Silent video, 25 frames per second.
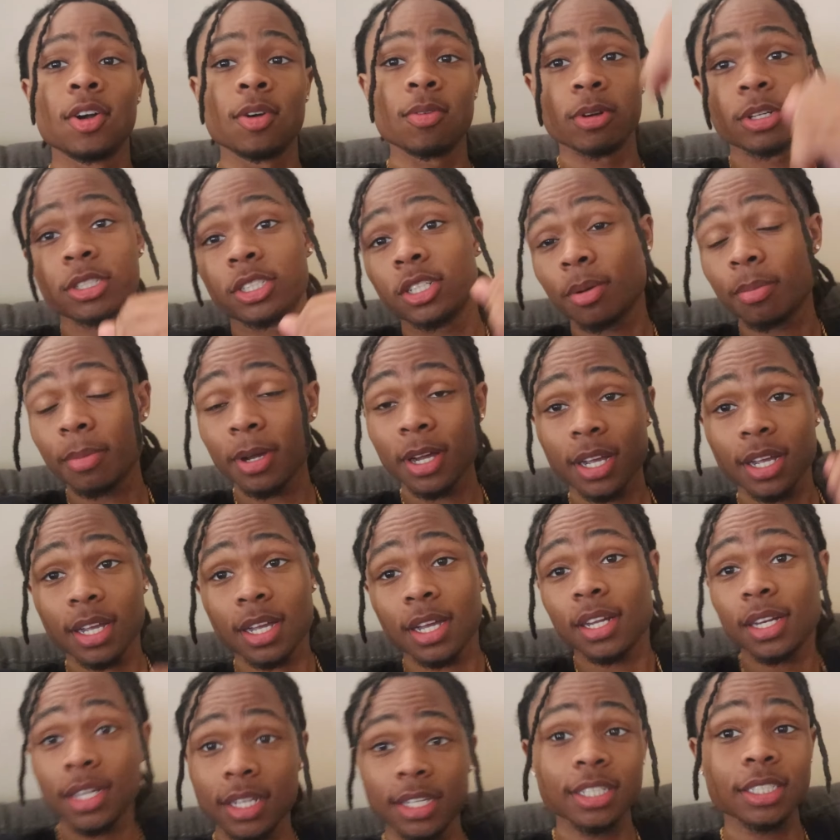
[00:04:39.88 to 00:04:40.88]
What's up, my
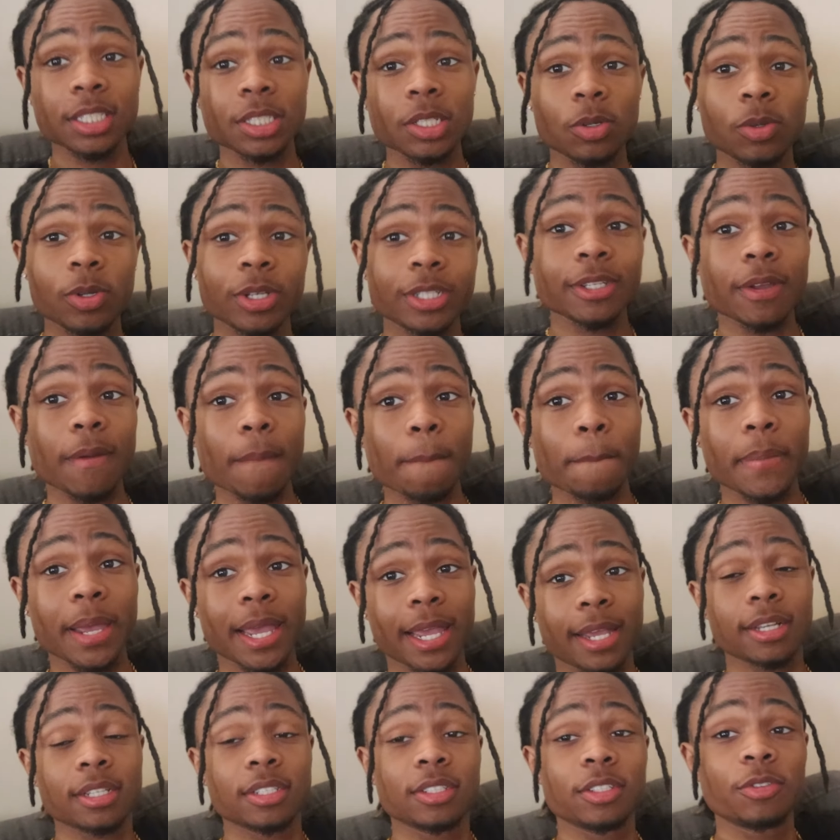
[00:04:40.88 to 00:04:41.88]
iconic kids and quiz? I'm
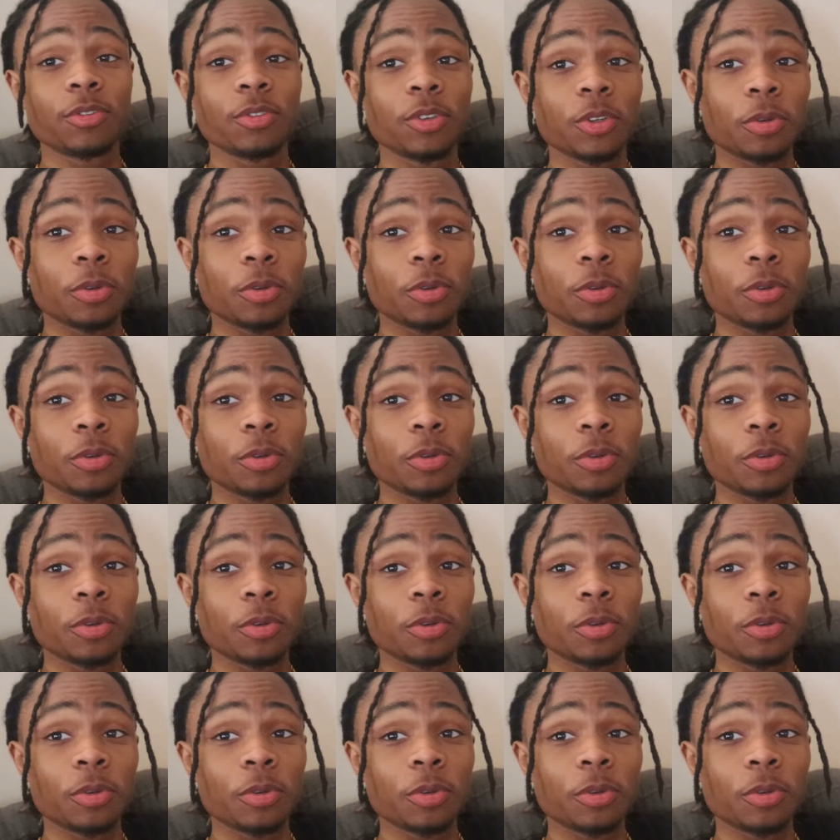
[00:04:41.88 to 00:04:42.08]
back. You